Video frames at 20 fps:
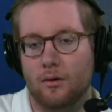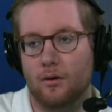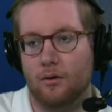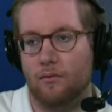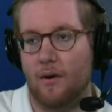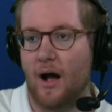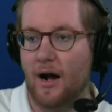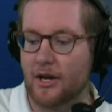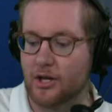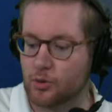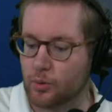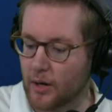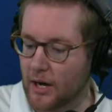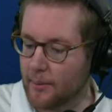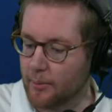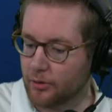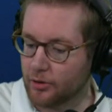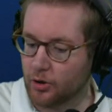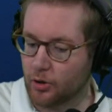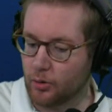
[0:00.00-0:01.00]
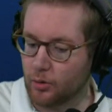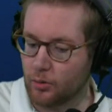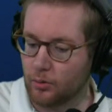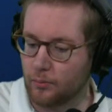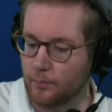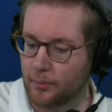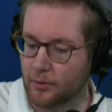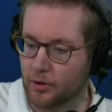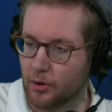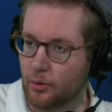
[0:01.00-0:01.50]
Rockets were able to
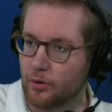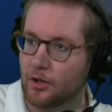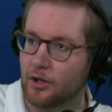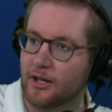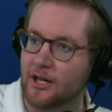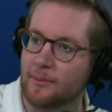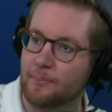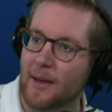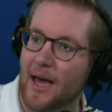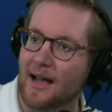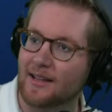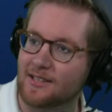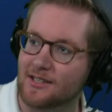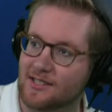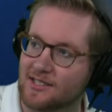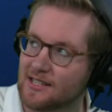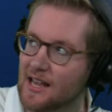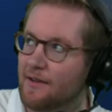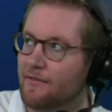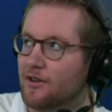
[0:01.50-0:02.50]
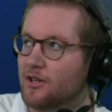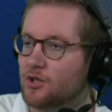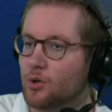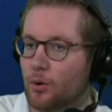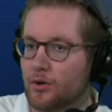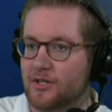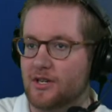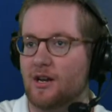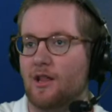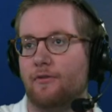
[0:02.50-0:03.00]
balloon the lead back to 7
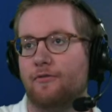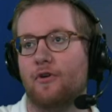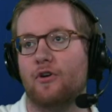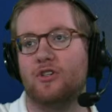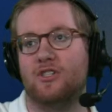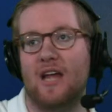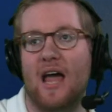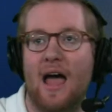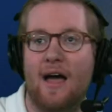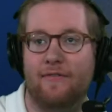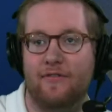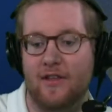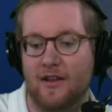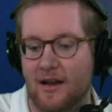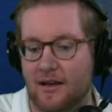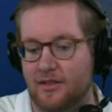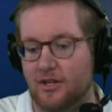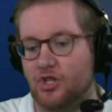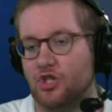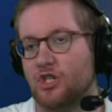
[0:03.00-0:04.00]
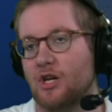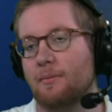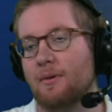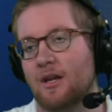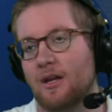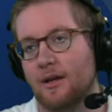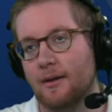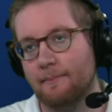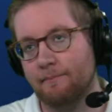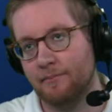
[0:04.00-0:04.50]
towards the end of the first half, and then you had the
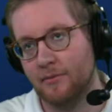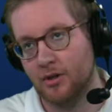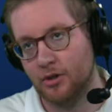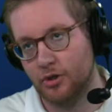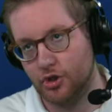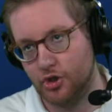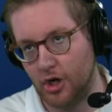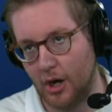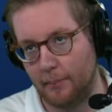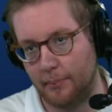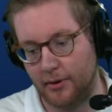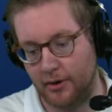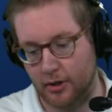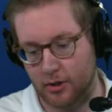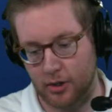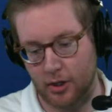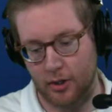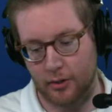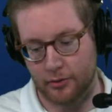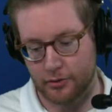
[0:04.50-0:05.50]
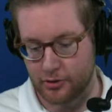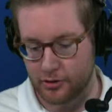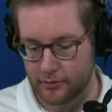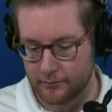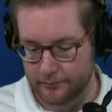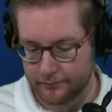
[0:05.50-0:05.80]
Jimmy jumper to close.